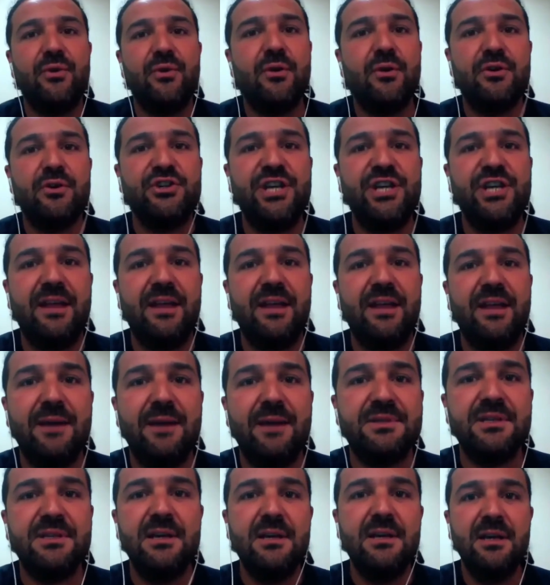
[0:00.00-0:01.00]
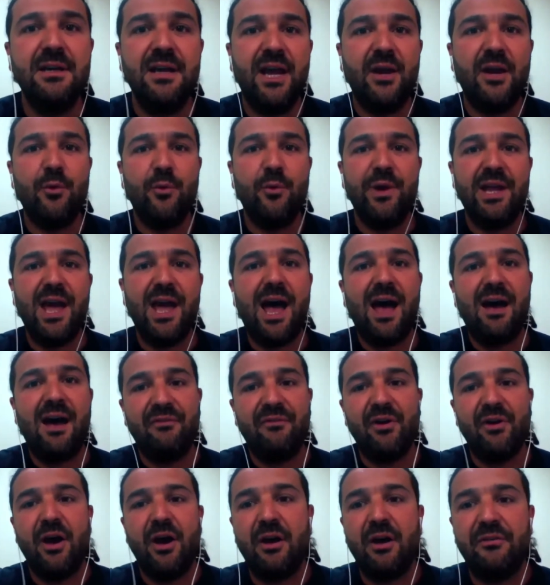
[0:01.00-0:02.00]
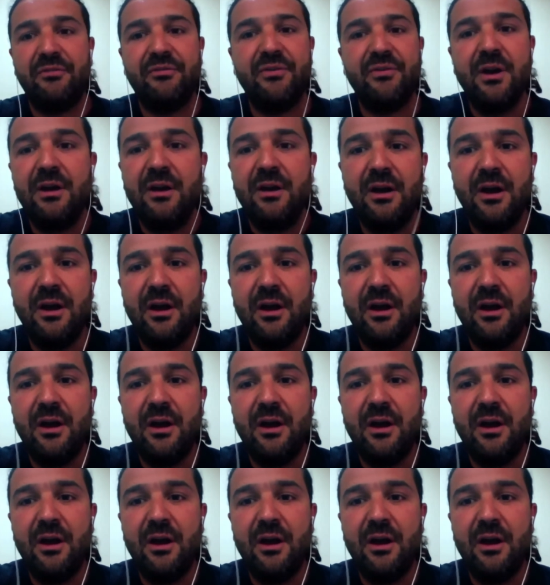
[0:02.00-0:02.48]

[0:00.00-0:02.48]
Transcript: full ocean depths, and we have a lot of